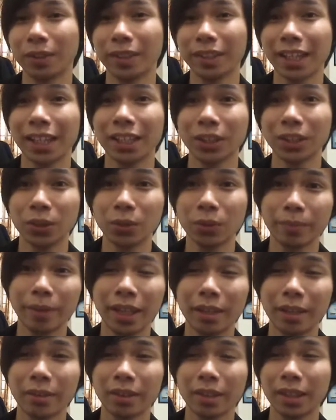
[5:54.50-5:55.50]
then you
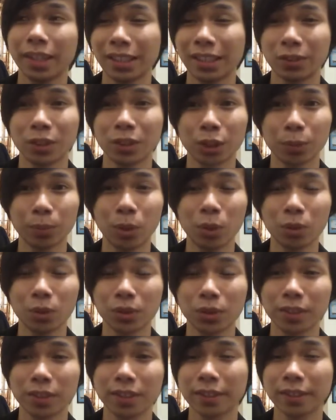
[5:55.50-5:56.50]
may get to those
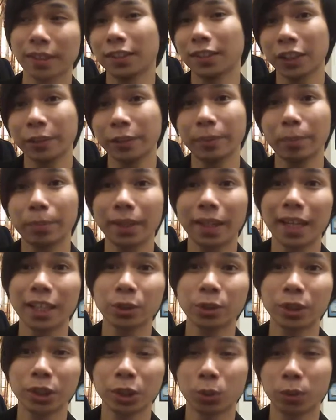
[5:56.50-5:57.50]
posts. The same
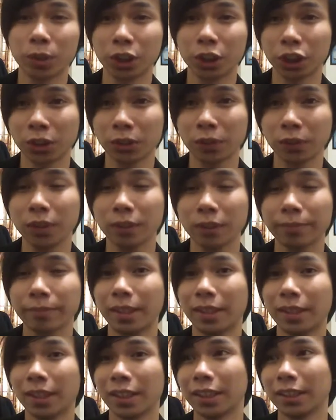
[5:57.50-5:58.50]
applies to Attorney General,
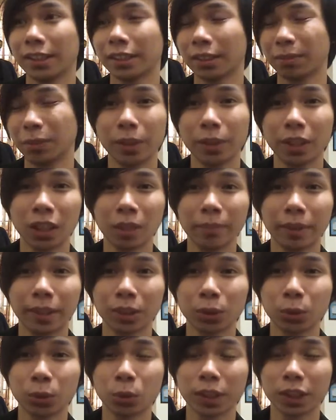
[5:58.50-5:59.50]
because to become an
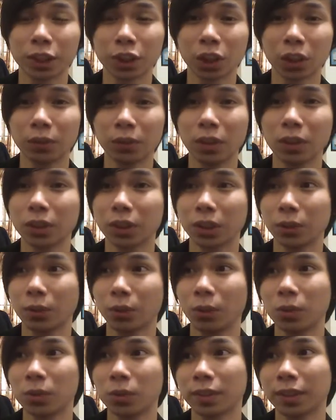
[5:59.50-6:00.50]
Attorney General, you
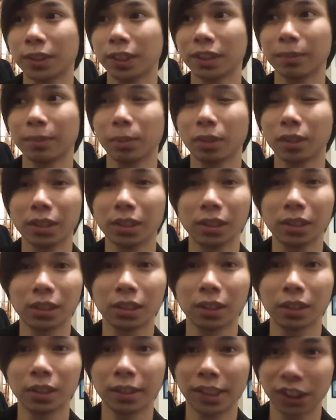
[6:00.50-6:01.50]
also need
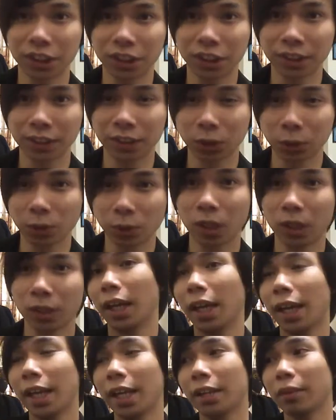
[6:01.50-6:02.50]
political connections as well.
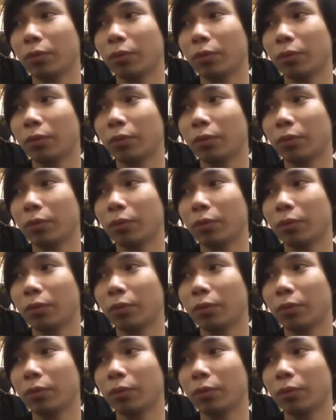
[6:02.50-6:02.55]
And